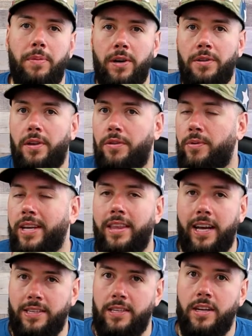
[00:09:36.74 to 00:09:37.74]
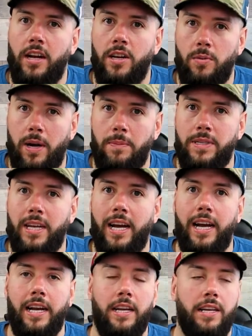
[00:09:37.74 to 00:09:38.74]
to build a $3,000
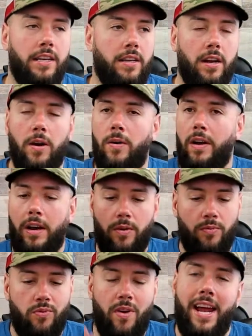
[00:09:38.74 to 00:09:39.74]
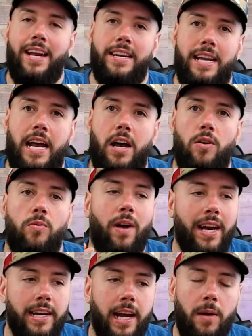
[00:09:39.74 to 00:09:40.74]
website, right now.
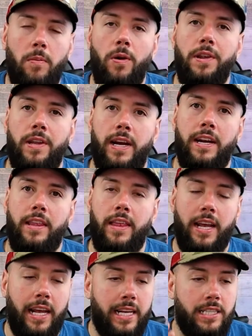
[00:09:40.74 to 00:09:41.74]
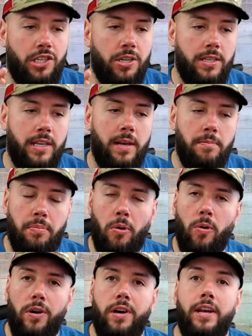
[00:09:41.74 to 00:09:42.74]
Right now, more than anything, it's just
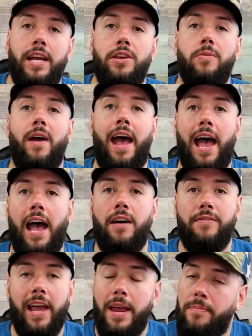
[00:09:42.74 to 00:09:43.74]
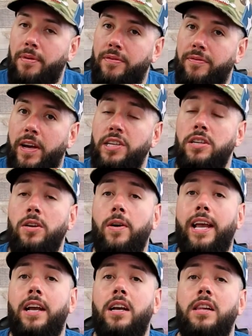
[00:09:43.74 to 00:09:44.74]
important that you have a professional
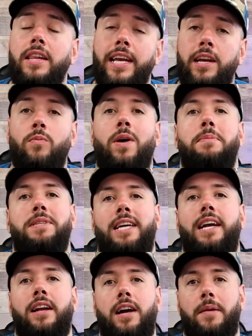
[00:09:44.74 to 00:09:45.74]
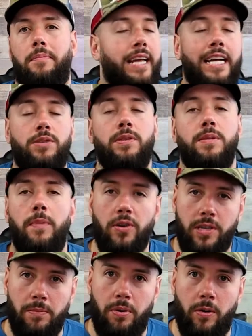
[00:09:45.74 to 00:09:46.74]
and clean website up. That's what's
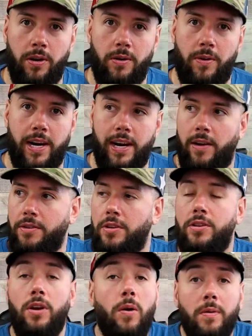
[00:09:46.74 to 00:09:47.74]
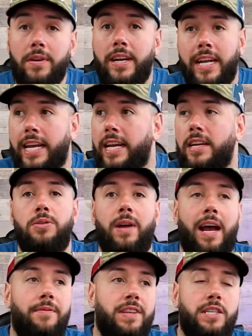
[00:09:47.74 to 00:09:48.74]
most important right now. You don't need to
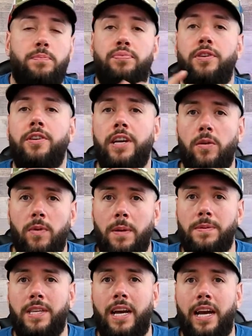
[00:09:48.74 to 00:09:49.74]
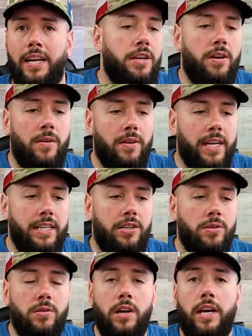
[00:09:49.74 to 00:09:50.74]
have this brilliant website. You don't need
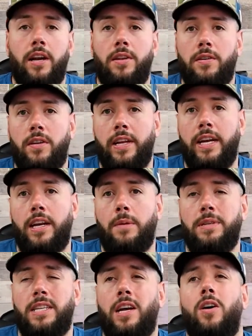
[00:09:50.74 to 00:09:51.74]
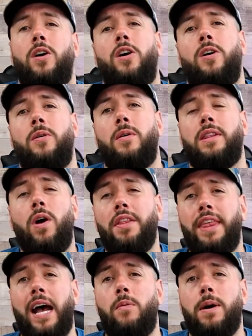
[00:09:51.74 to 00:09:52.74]
to look at other cleaning companies and say, oh, I
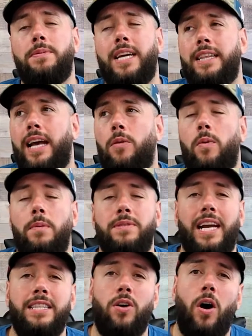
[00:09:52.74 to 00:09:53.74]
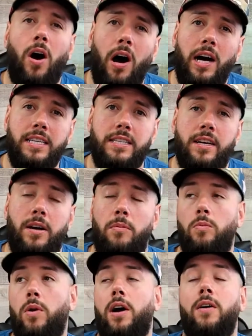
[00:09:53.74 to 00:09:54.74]
want that website. That website's
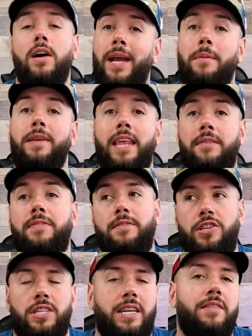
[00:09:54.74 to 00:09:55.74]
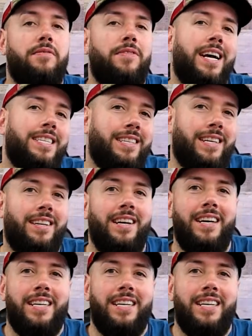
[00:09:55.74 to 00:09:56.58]
awesome. Well, maybe they've just invested